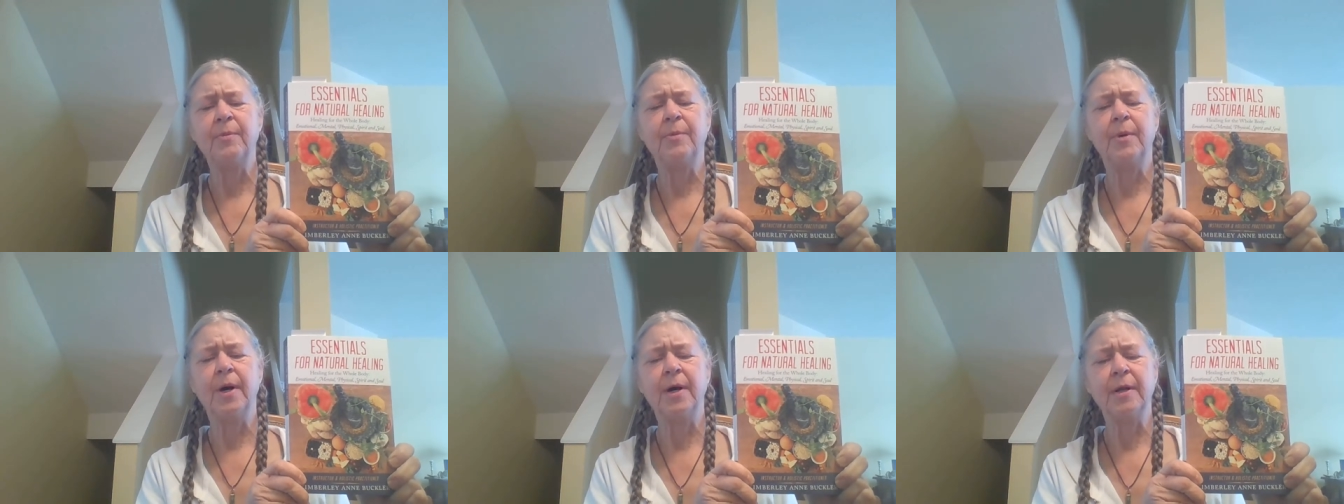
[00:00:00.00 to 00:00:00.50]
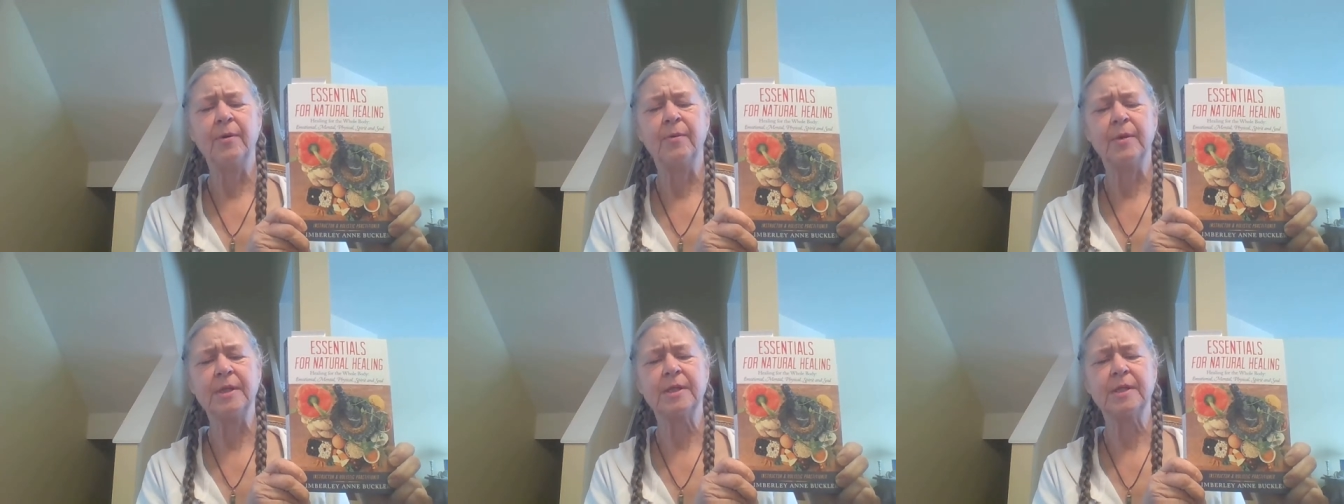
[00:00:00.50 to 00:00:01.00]
but
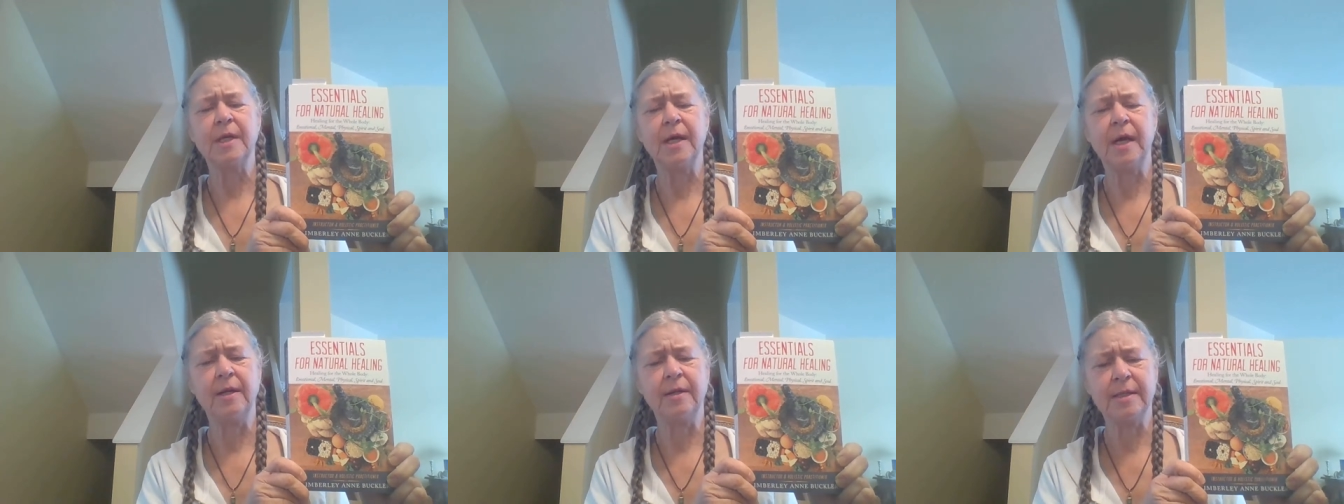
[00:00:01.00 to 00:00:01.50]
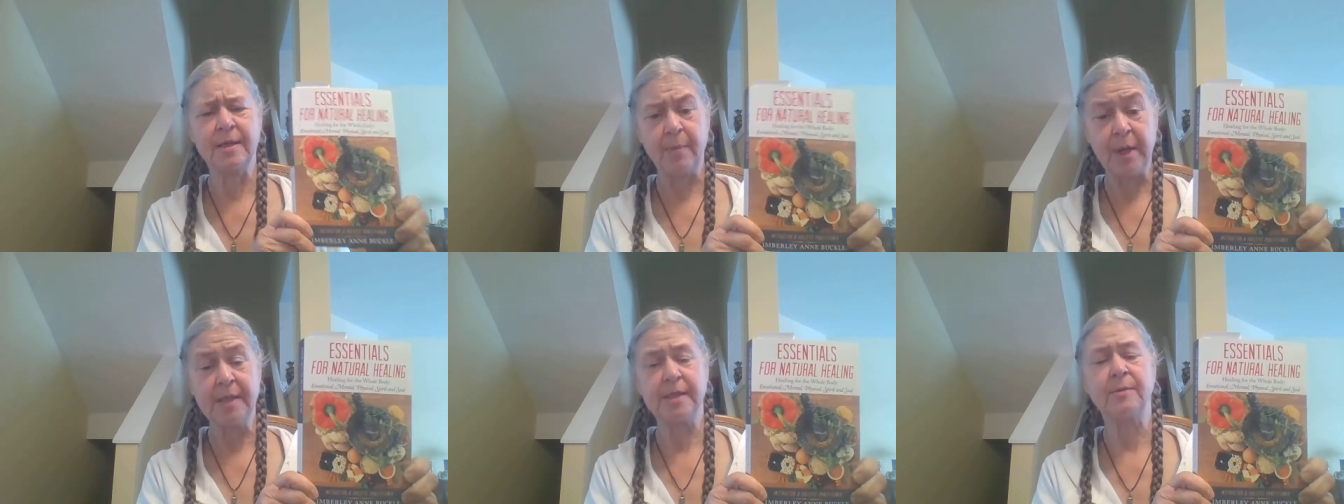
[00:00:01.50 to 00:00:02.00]
and it's an
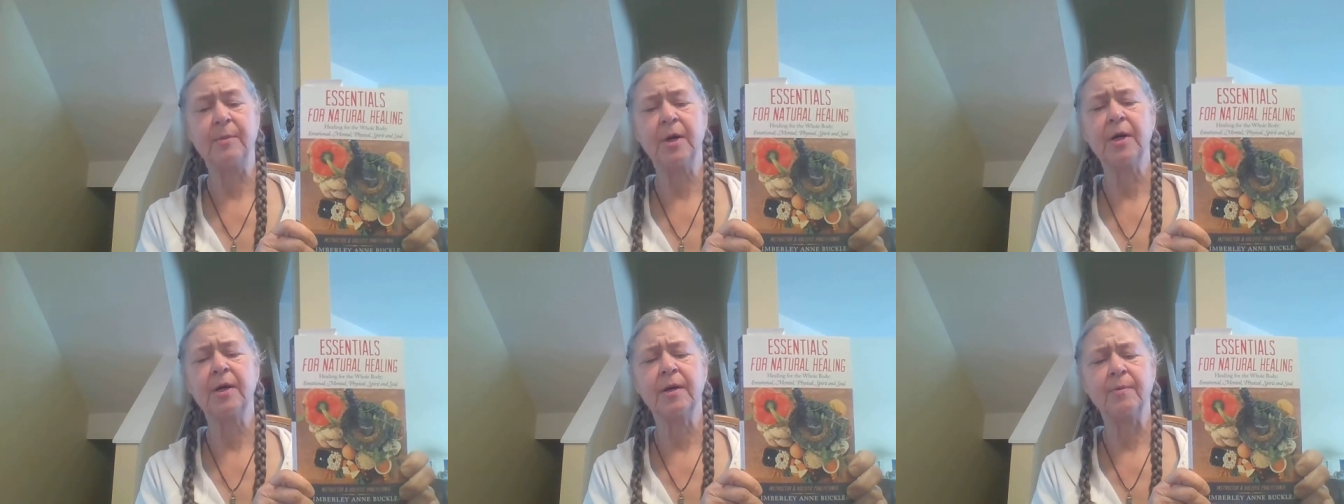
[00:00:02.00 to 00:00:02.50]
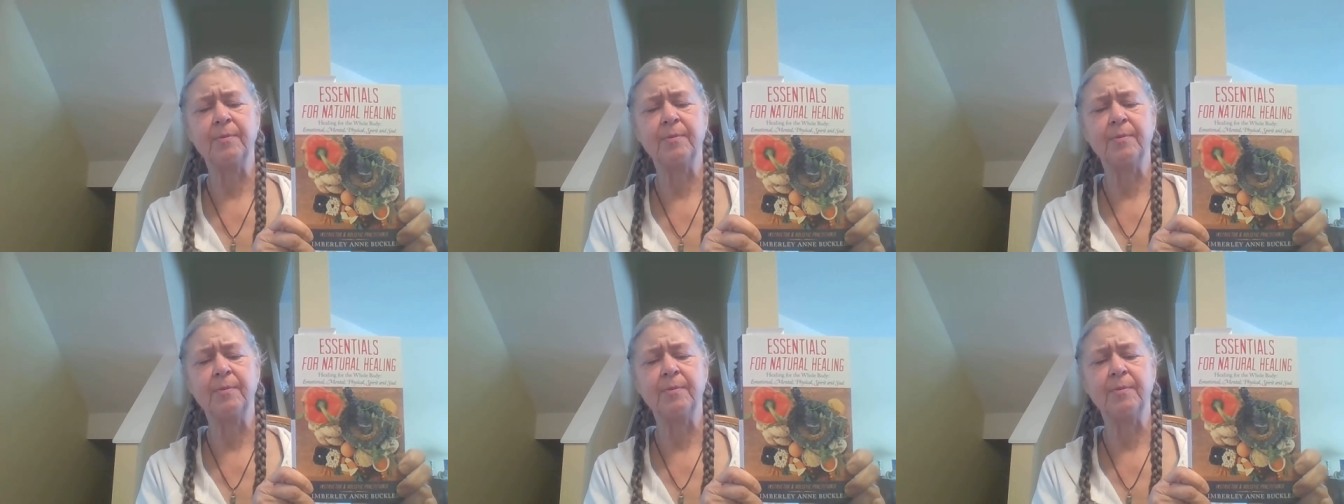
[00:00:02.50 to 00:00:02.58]
amazing book.